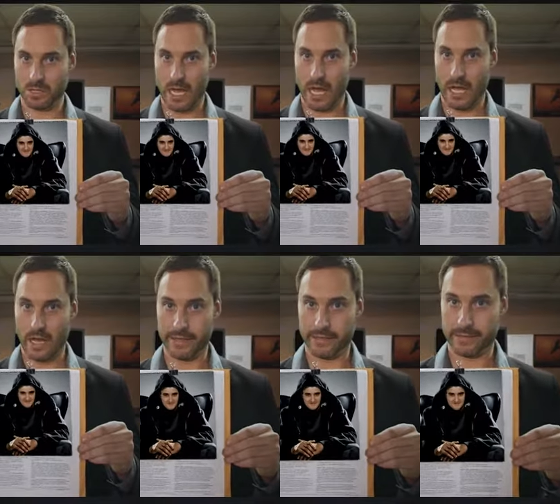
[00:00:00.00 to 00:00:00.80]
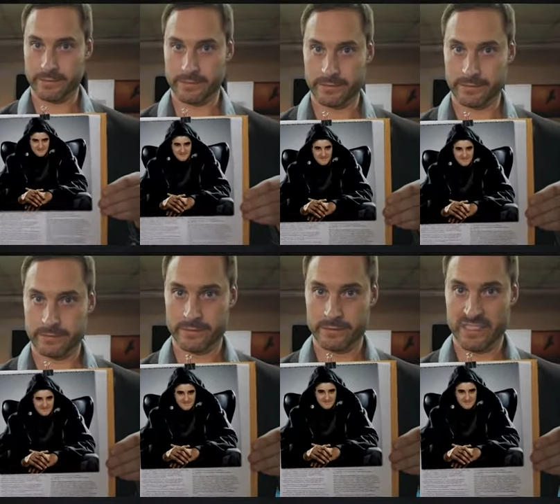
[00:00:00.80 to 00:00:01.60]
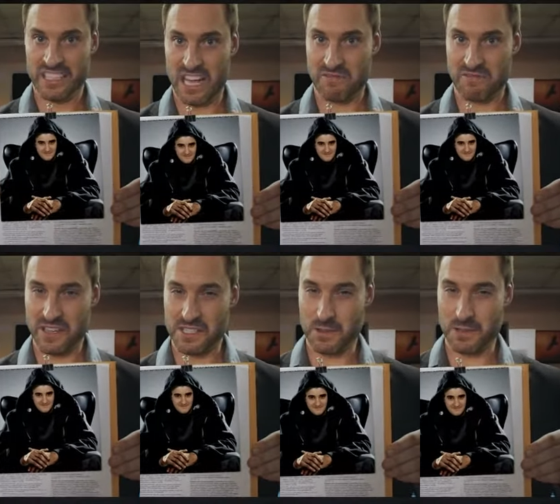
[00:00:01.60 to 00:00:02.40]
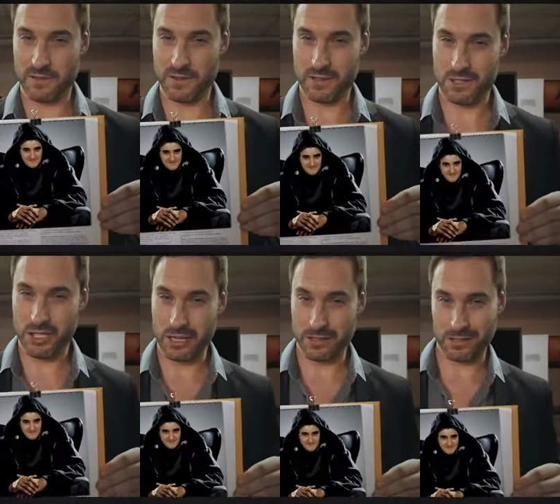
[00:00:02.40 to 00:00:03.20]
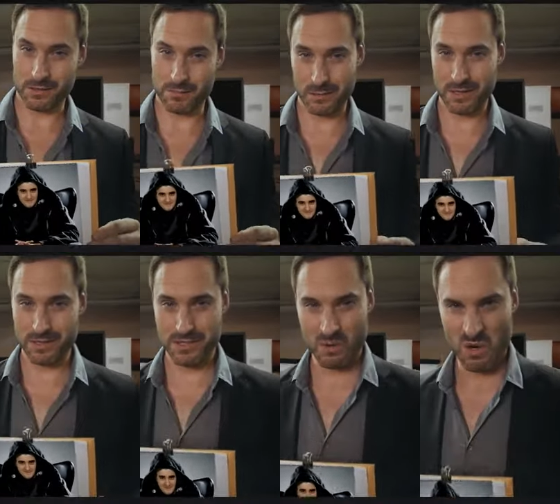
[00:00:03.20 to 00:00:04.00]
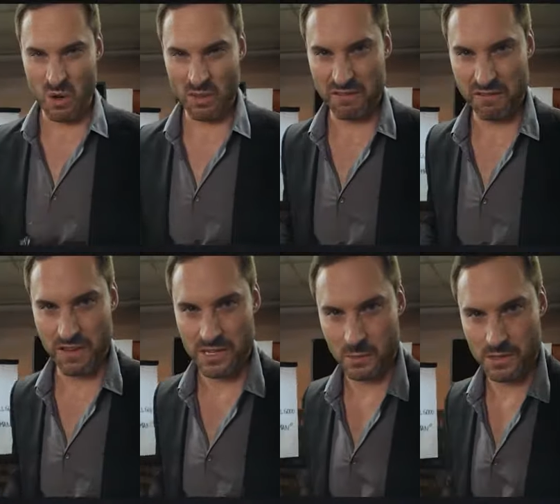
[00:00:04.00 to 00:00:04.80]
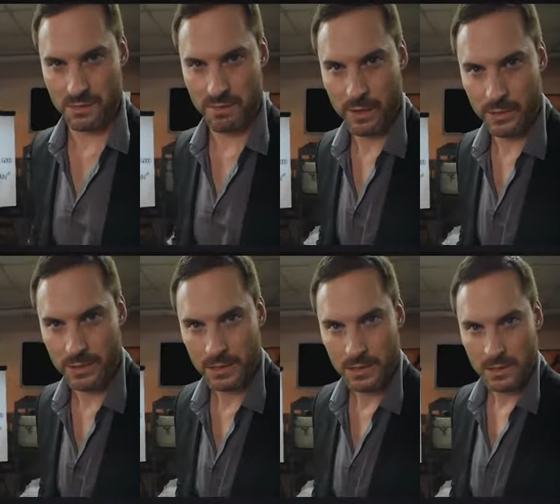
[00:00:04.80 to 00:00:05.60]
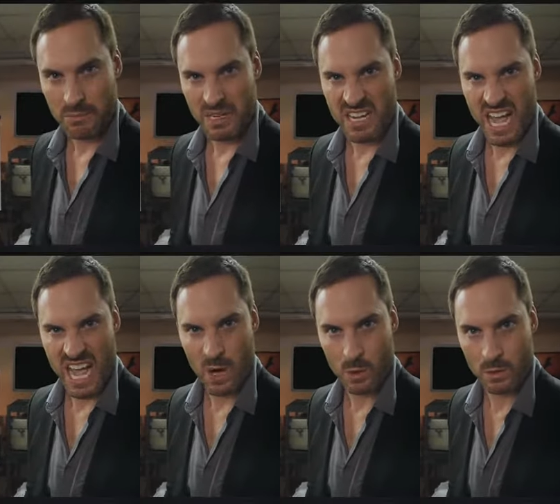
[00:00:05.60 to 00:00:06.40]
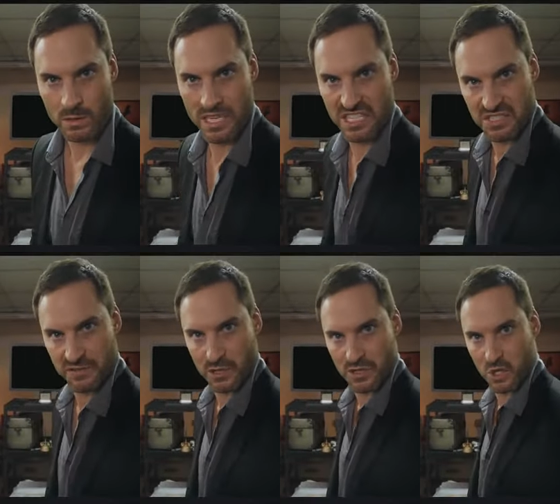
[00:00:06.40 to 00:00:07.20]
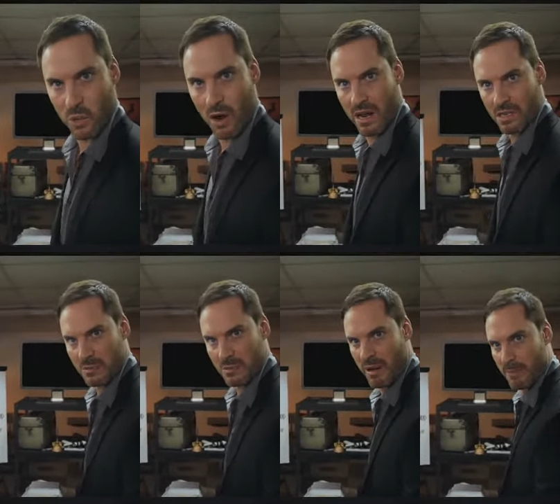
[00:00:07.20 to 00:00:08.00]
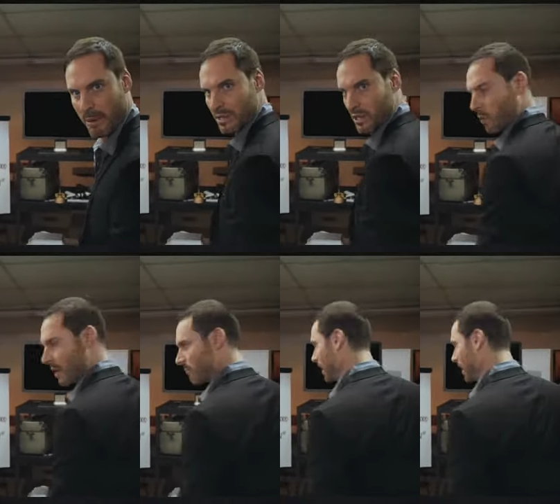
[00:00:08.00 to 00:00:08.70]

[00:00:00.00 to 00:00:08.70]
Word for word: guy. Got Facebook for the chicks, or maybe to see what all the fuss was about. But now, it's the first URL to pop up on your web